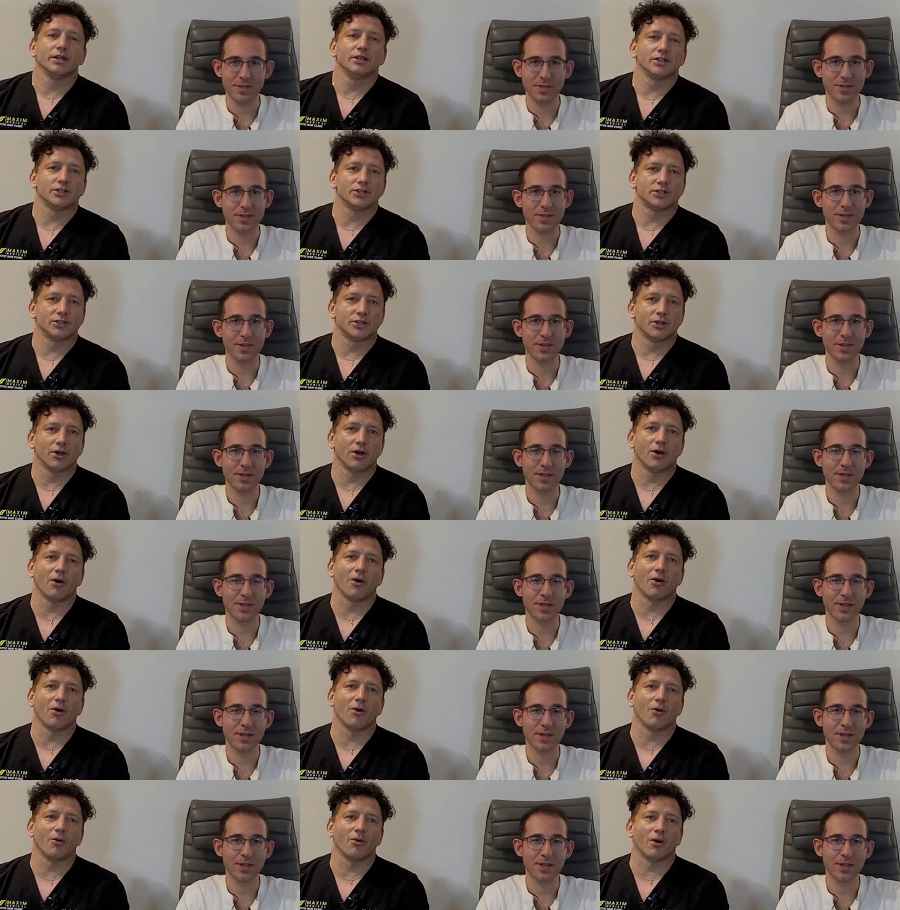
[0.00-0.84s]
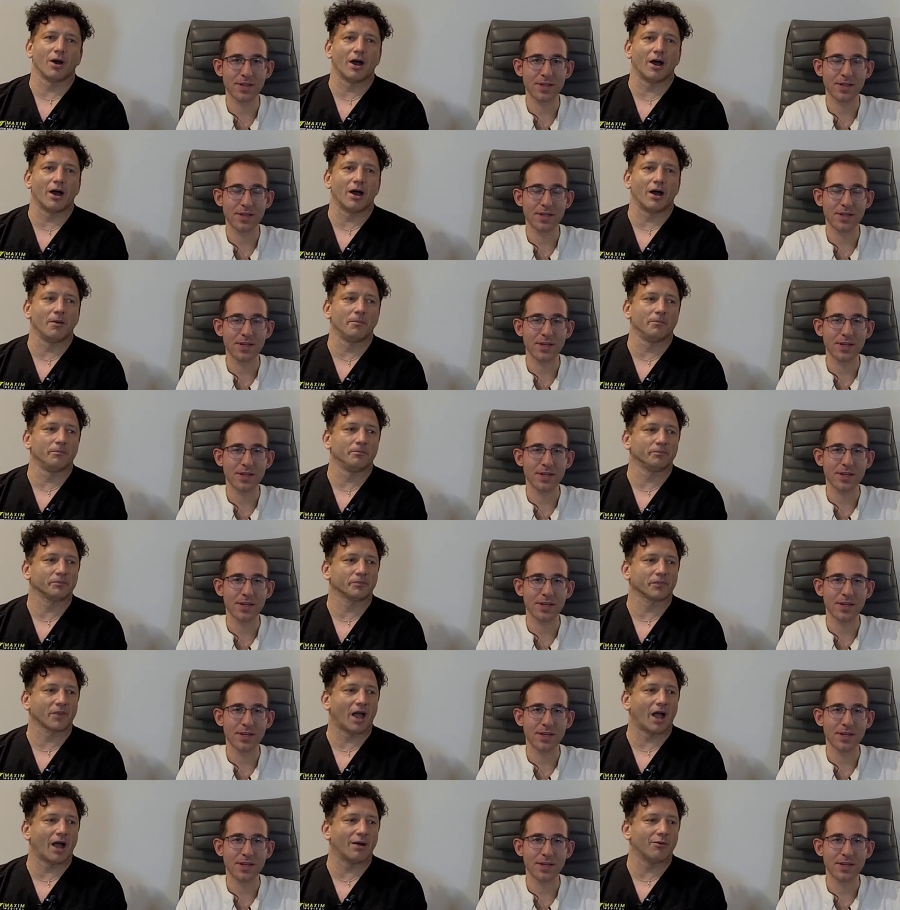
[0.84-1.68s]
Speaker 1: So uh,
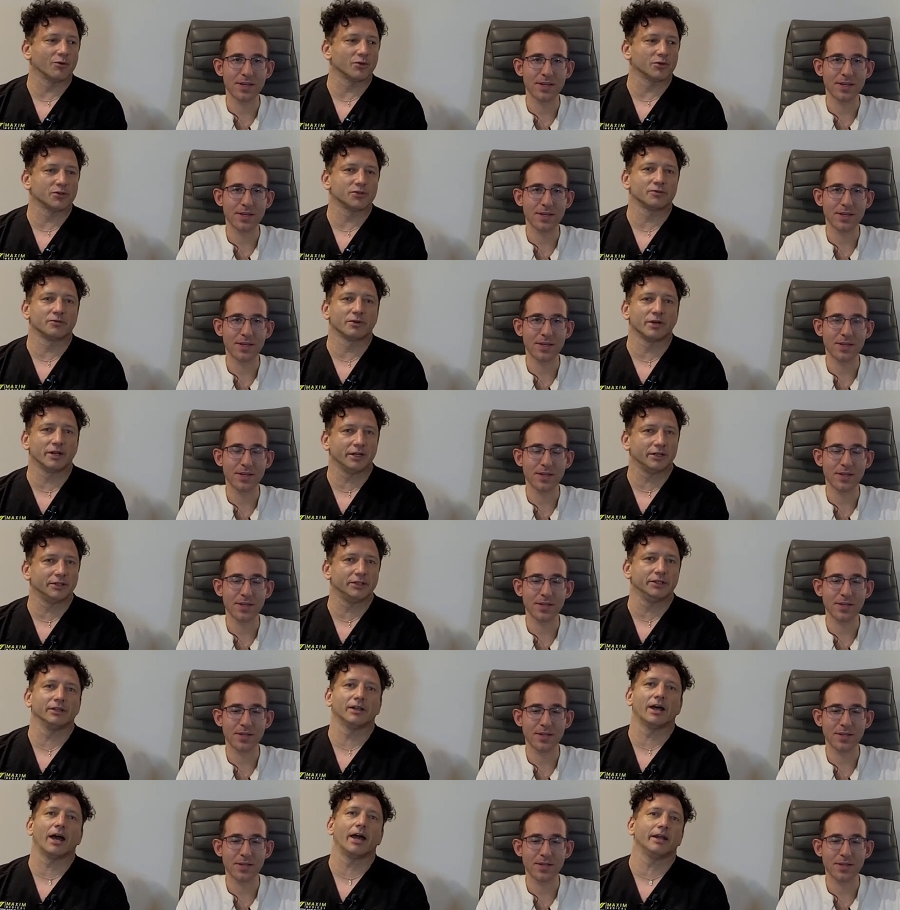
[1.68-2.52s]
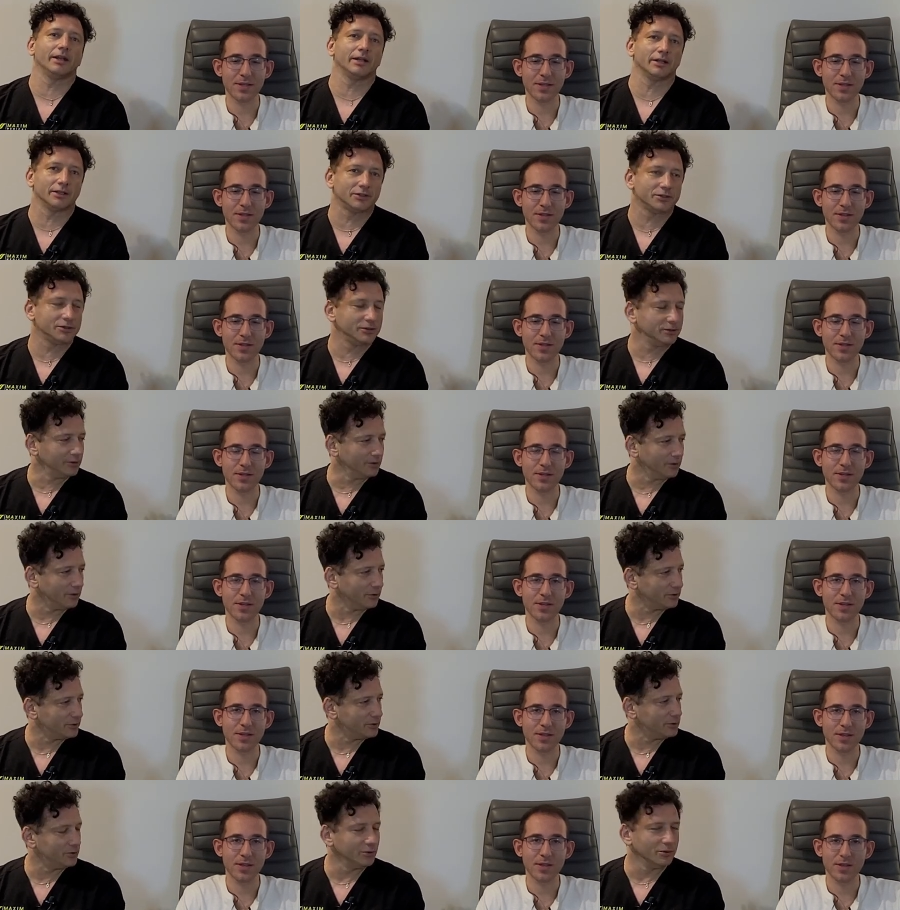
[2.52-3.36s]
I was really delighted, you
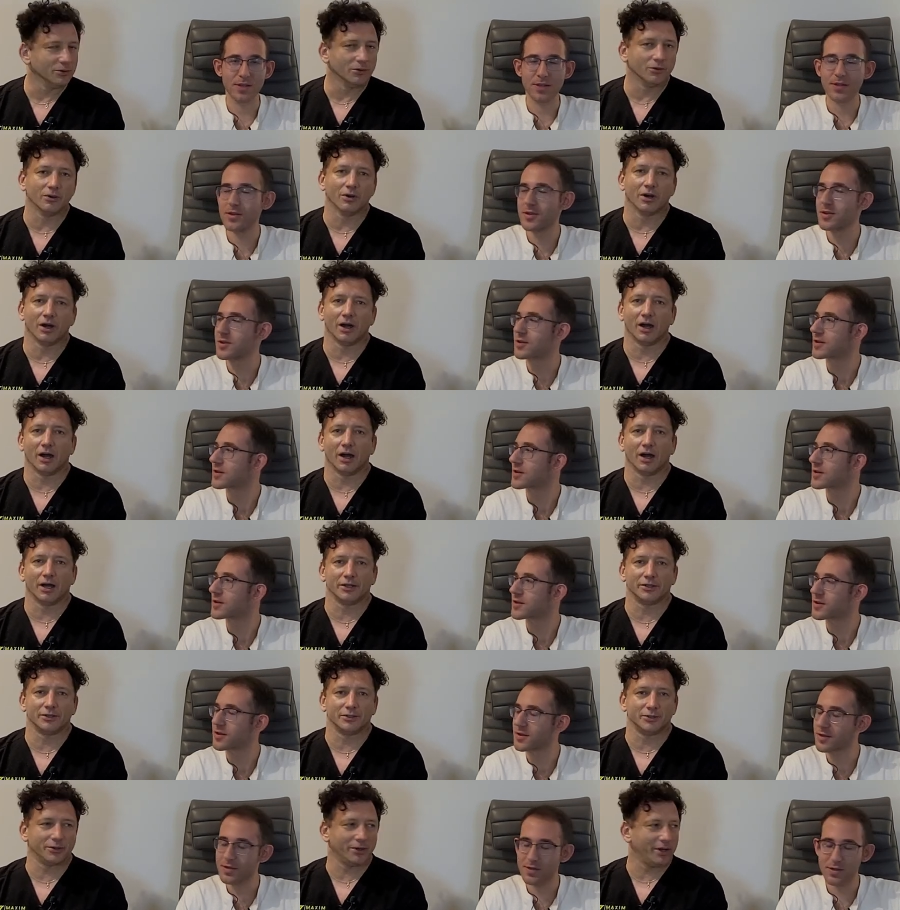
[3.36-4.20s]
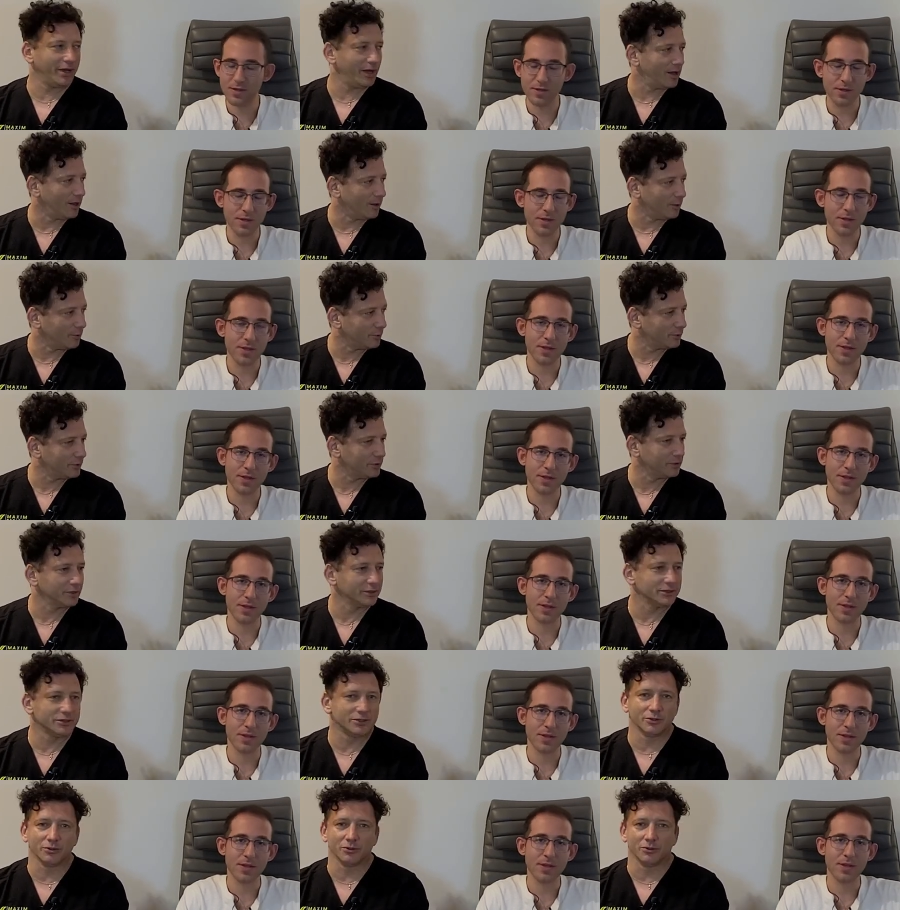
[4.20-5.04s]
know, to, uh, to help
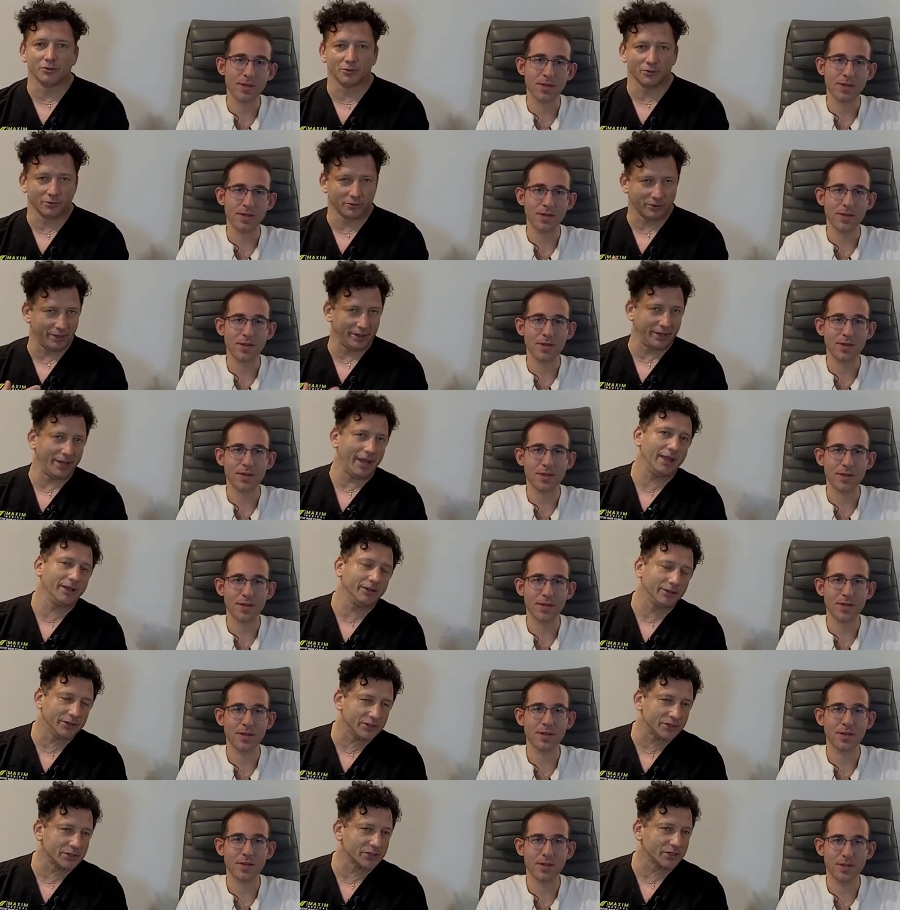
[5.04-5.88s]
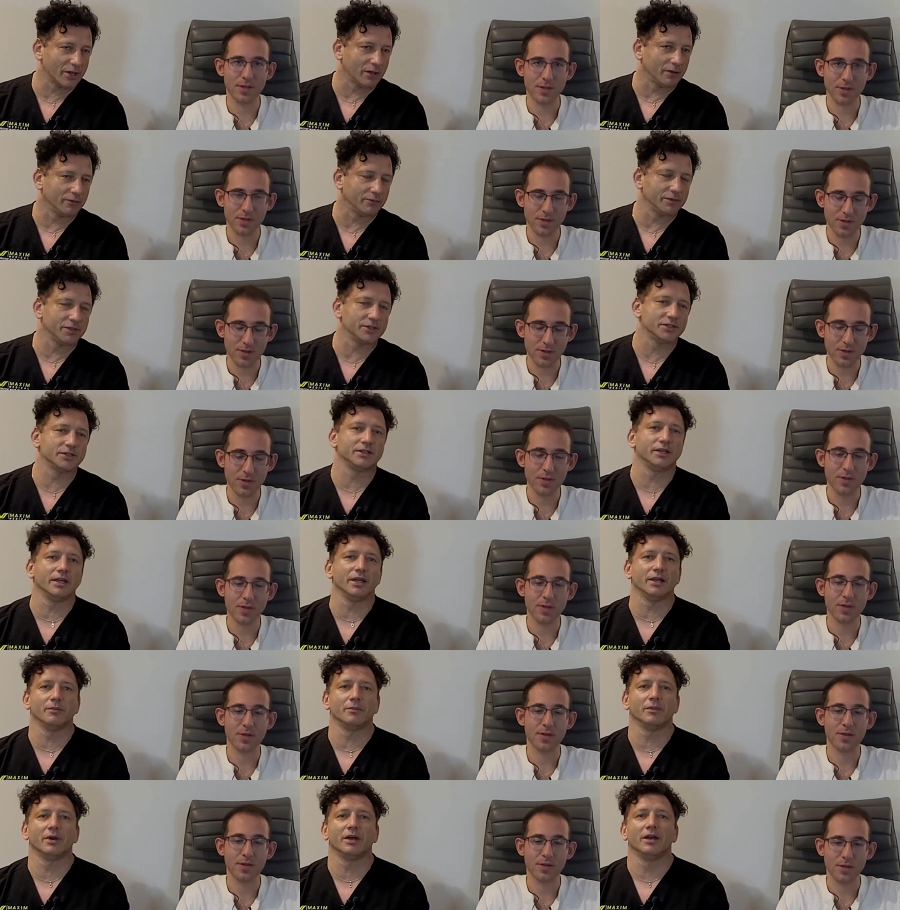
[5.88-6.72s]
to regain the
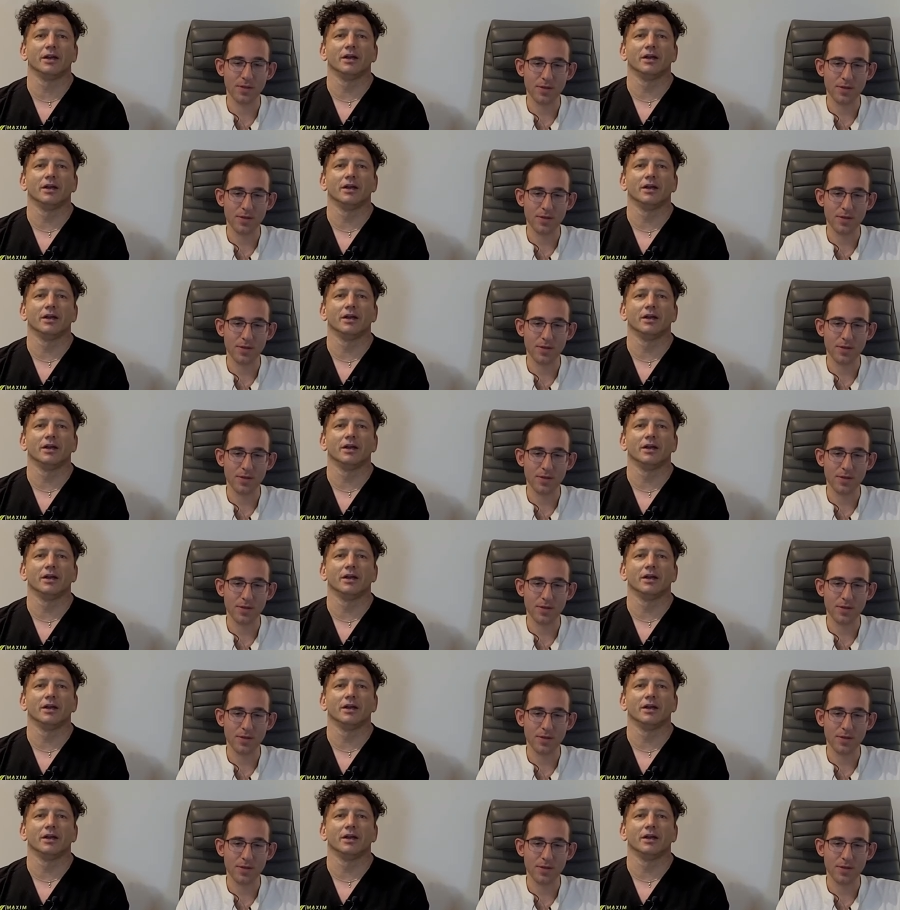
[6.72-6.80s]
self-esteem,